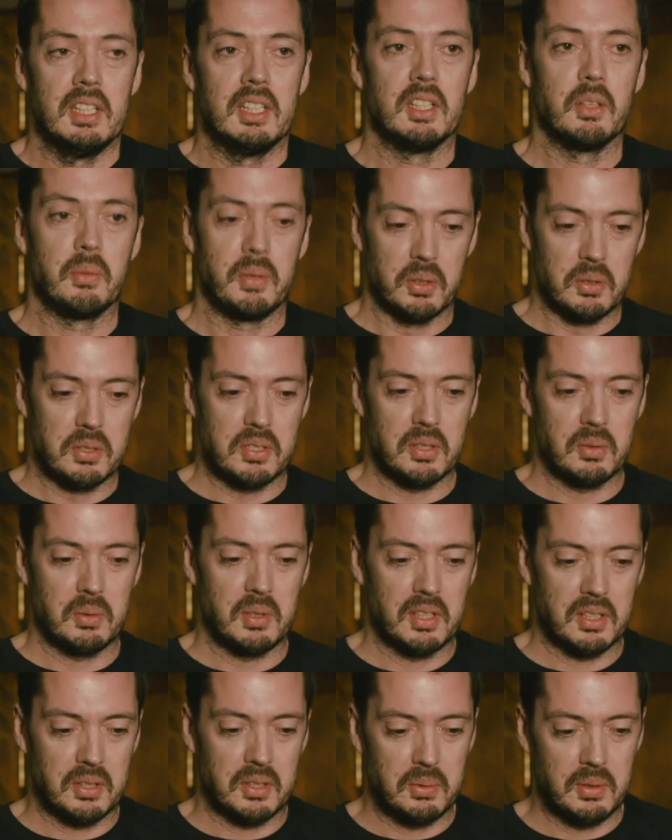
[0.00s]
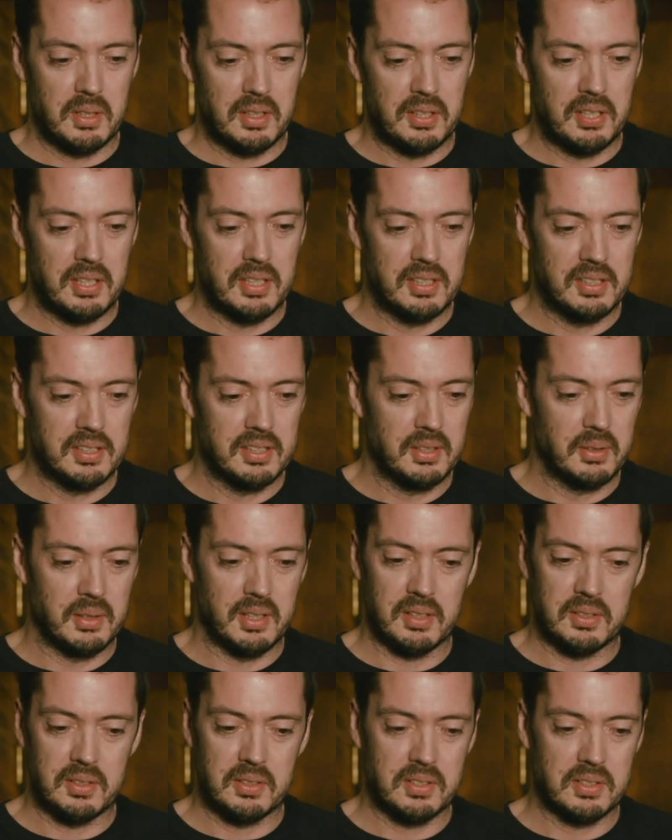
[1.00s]
who we also worked with. Who
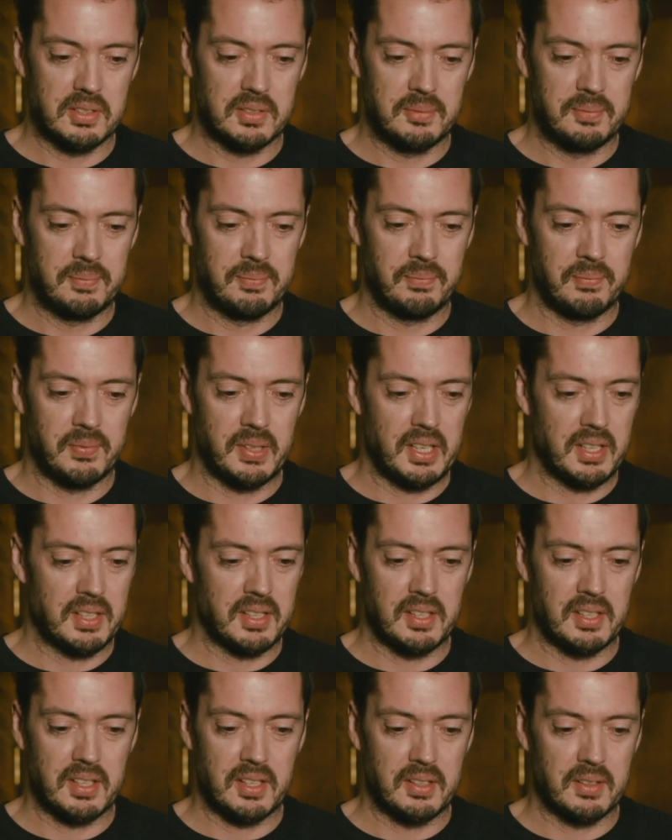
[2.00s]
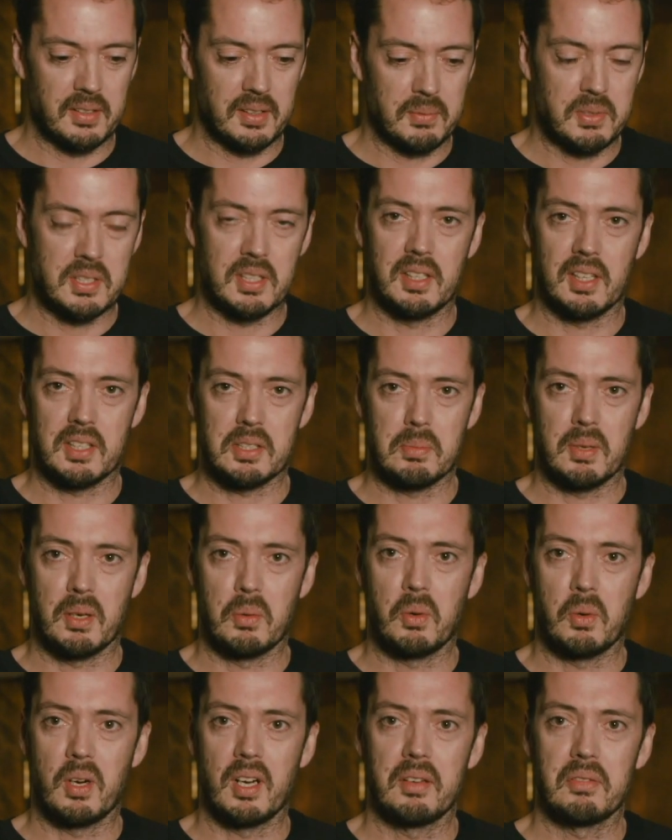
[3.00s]
else? I don't know. I'm sitting next to my
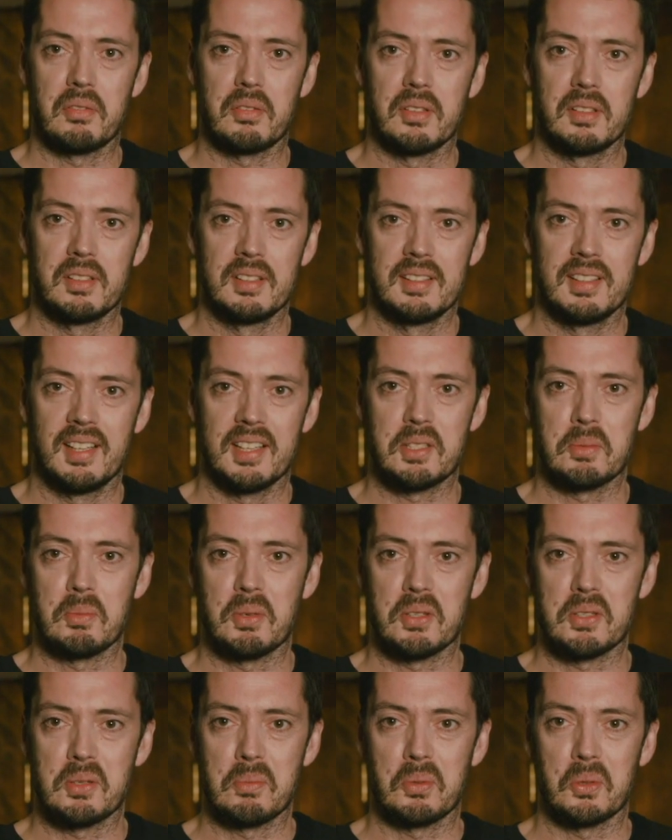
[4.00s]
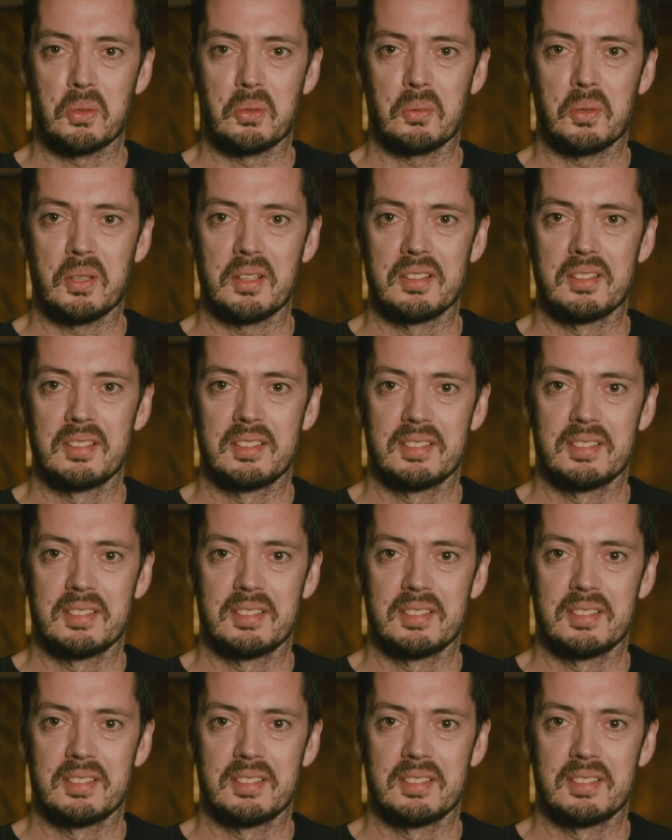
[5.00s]
wife. That's the most important one.